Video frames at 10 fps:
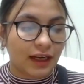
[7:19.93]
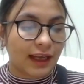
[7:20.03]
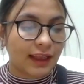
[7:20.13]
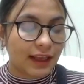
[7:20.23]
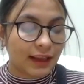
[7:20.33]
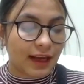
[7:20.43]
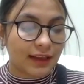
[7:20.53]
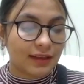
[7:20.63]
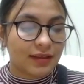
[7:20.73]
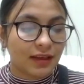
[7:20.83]
And I think
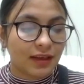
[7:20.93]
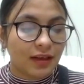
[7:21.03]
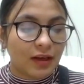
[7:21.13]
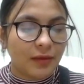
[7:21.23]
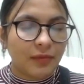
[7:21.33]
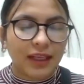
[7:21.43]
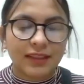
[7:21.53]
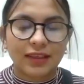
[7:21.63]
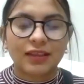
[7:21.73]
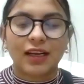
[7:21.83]
that's a
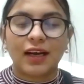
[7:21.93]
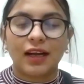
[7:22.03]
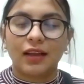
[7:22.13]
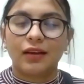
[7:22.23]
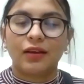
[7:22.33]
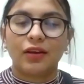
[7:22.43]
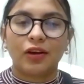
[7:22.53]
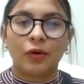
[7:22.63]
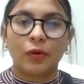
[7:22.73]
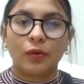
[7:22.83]
message that,
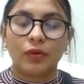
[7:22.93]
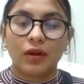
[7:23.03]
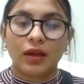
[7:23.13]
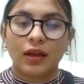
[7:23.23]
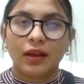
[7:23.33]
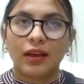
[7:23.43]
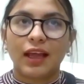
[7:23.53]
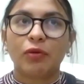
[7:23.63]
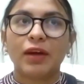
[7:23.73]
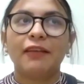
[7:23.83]

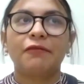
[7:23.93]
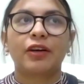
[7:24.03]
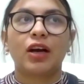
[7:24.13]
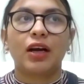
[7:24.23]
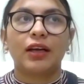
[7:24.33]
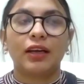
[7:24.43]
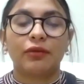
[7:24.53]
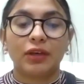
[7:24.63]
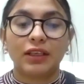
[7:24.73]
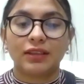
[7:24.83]
that we have
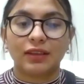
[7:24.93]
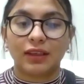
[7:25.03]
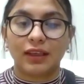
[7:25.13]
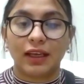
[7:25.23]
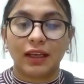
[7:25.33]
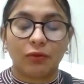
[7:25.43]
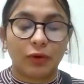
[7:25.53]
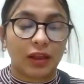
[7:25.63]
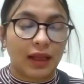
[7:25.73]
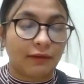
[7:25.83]
forgotten recently
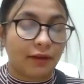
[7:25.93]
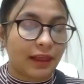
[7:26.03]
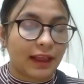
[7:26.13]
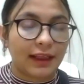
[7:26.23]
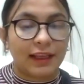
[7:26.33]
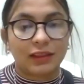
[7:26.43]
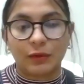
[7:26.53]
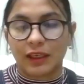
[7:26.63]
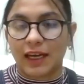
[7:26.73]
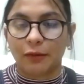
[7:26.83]
with everything that's
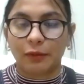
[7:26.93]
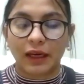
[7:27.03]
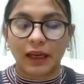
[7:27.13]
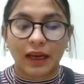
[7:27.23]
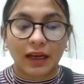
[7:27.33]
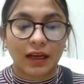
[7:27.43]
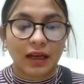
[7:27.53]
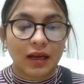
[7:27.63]
been happening.